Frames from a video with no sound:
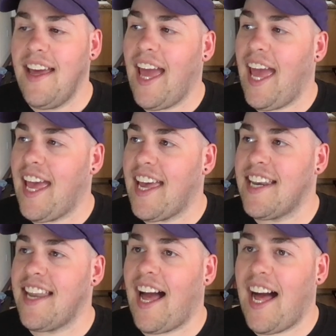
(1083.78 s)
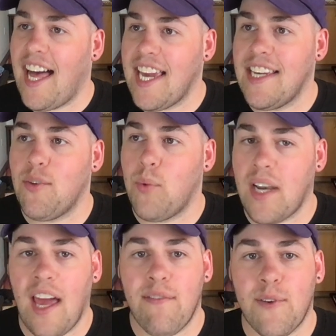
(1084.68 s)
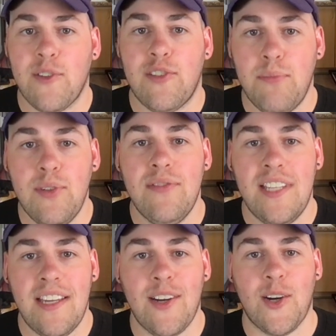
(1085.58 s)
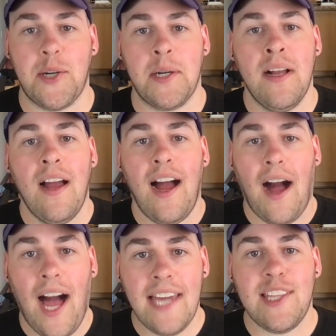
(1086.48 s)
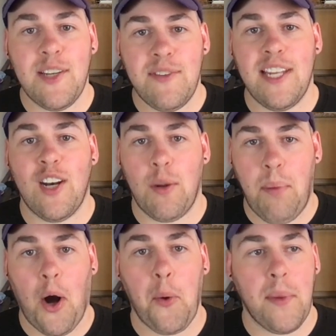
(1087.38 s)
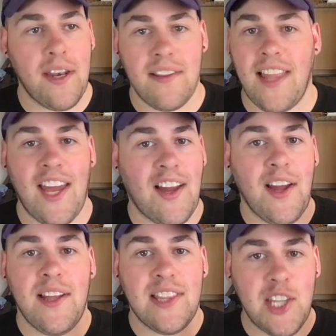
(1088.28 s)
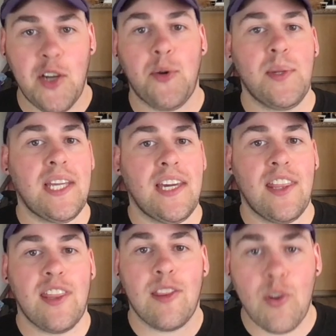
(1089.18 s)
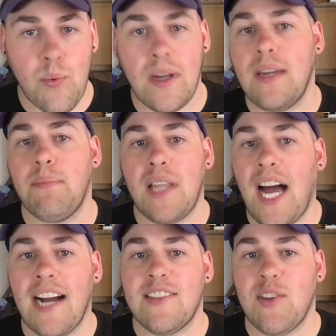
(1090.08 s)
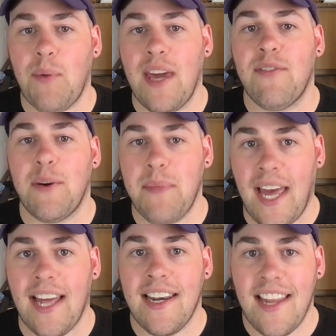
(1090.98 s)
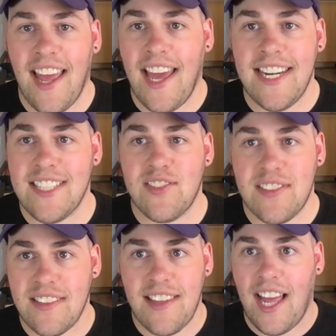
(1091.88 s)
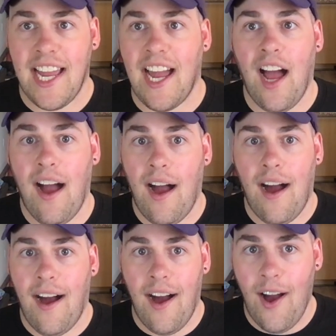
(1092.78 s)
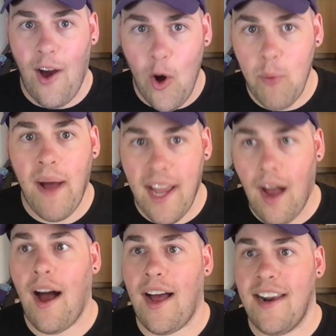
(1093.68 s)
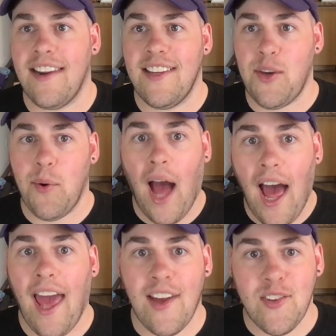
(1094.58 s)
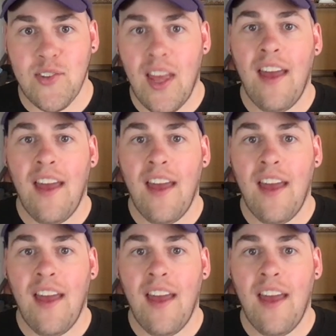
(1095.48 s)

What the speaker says: And when I first moved here, I lived in an apartment like literally 3 blocks away from that. And it's like, oh my God, you guys.